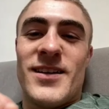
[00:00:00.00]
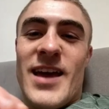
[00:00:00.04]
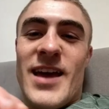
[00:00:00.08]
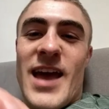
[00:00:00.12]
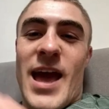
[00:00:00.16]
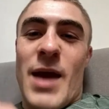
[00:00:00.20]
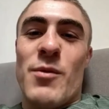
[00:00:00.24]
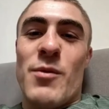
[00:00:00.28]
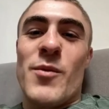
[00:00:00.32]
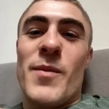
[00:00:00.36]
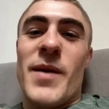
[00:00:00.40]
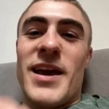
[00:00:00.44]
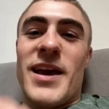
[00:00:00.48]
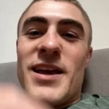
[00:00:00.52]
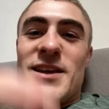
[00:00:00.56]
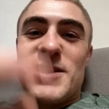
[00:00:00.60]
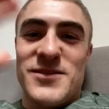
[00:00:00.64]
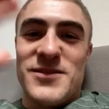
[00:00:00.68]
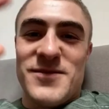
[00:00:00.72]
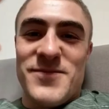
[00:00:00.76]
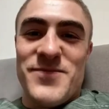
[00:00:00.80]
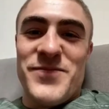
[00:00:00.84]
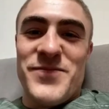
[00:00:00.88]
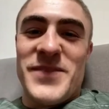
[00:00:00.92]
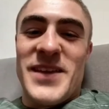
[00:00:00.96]

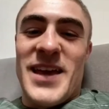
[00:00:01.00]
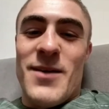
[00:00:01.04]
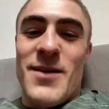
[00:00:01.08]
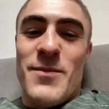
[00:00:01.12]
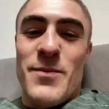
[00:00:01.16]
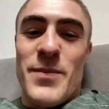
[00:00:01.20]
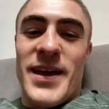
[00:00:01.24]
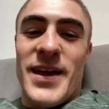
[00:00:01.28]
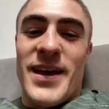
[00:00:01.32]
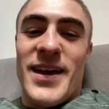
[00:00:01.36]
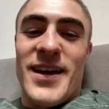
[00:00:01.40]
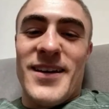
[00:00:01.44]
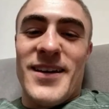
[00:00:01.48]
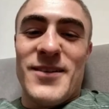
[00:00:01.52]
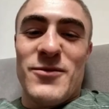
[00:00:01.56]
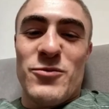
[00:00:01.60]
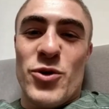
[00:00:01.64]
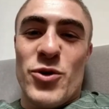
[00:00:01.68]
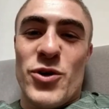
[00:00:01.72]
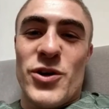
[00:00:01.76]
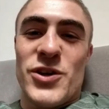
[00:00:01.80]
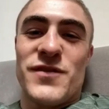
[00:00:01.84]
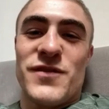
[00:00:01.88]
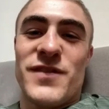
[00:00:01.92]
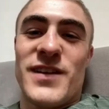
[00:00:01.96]
MMA's getting bigger.
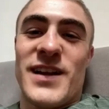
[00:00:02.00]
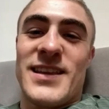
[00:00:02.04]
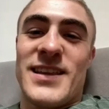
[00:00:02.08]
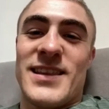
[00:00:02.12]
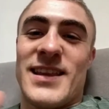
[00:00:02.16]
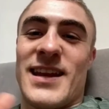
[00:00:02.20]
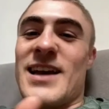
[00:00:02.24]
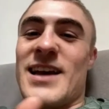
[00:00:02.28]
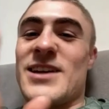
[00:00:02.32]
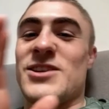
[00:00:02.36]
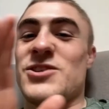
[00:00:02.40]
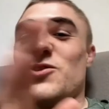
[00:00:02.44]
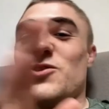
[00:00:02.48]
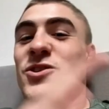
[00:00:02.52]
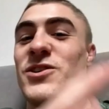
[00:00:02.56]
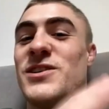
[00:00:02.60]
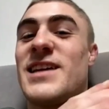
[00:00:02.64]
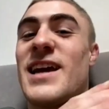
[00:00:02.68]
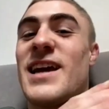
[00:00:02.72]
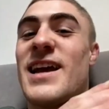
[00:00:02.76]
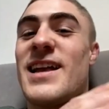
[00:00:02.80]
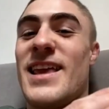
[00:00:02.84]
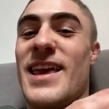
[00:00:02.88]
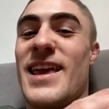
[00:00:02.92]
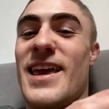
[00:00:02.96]
Whereas for like the last sort of
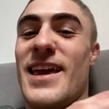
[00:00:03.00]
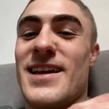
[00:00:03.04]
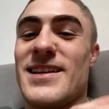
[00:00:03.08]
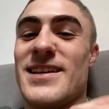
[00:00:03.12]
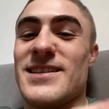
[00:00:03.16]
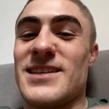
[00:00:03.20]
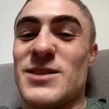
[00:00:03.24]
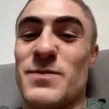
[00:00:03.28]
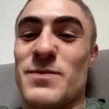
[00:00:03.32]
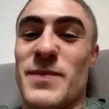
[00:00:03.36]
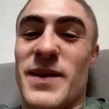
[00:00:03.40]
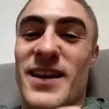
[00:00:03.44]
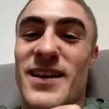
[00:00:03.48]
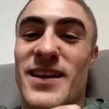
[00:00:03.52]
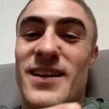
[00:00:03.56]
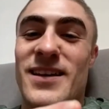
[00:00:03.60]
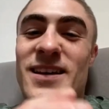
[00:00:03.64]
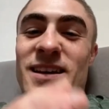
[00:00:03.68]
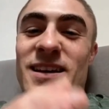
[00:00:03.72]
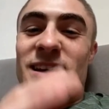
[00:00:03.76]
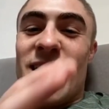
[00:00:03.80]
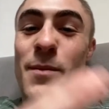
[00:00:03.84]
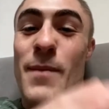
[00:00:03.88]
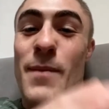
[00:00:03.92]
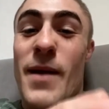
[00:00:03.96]
10 years, it's been
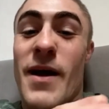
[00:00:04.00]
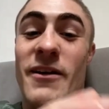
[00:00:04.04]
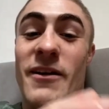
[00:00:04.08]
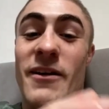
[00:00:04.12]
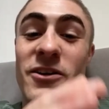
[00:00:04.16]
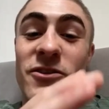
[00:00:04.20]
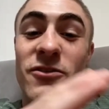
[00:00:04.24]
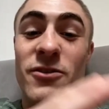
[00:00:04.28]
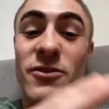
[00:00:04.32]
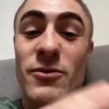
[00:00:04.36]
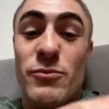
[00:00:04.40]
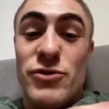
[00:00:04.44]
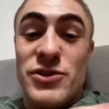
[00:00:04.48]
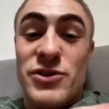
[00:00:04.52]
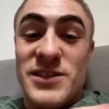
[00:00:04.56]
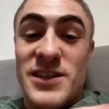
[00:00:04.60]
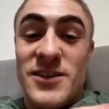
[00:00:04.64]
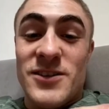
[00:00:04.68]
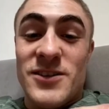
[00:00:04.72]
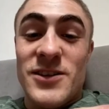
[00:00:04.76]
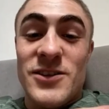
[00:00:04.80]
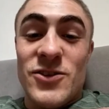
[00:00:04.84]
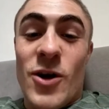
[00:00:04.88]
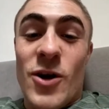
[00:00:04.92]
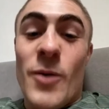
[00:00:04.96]
America and
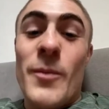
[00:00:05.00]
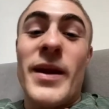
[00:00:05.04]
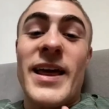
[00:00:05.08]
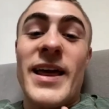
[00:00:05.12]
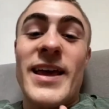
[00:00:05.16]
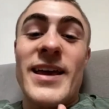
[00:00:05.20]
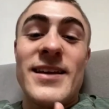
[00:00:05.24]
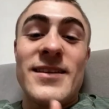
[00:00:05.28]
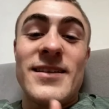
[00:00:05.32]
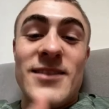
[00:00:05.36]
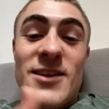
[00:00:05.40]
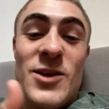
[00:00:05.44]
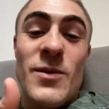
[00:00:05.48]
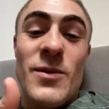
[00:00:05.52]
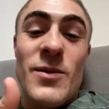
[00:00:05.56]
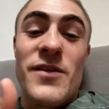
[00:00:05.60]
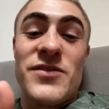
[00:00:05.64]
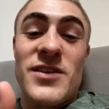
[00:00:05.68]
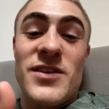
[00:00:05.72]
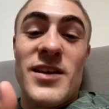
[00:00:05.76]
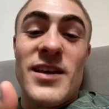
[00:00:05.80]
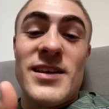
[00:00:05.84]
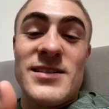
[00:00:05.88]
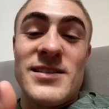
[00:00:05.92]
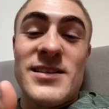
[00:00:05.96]
Brazil that dominated the
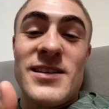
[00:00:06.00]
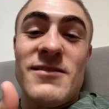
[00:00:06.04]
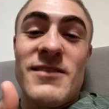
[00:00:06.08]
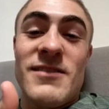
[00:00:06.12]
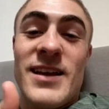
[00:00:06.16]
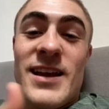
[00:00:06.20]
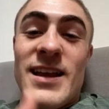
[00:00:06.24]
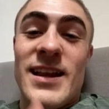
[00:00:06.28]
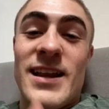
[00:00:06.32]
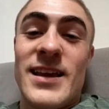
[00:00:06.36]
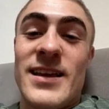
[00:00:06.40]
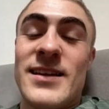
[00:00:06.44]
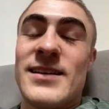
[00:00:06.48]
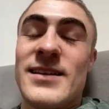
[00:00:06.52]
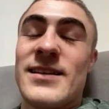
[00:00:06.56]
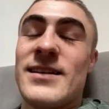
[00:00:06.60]
UFC, isn't it really?